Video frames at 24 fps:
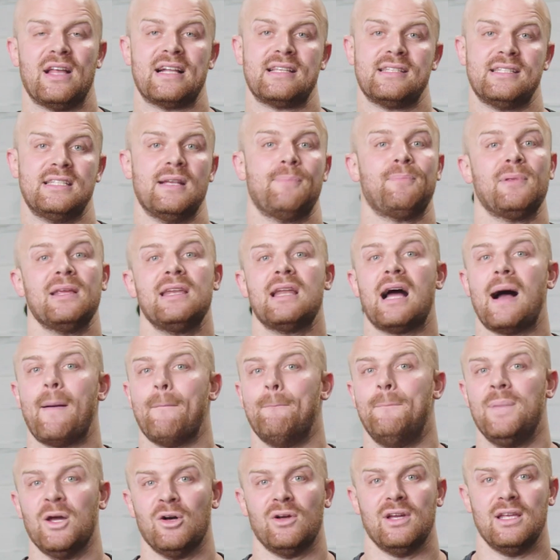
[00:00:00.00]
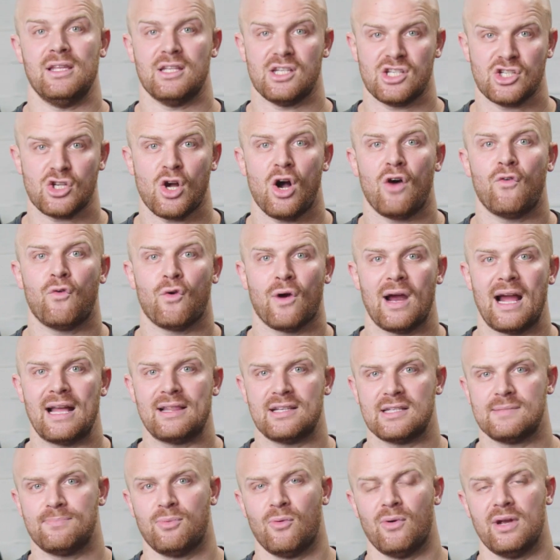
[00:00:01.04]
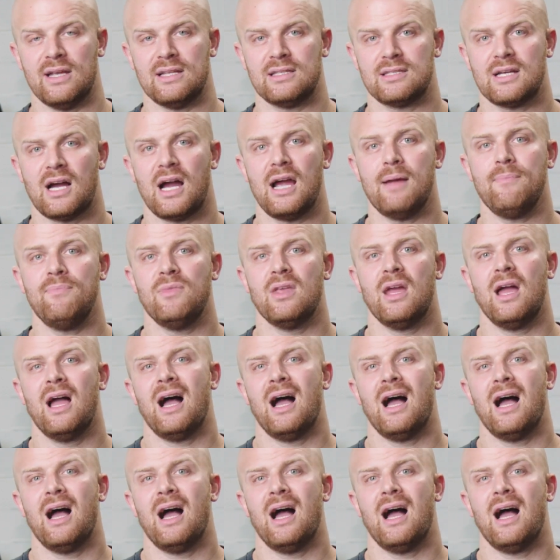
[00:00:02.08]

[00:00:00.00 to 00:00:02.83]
That's simply not built in the software at this point in time.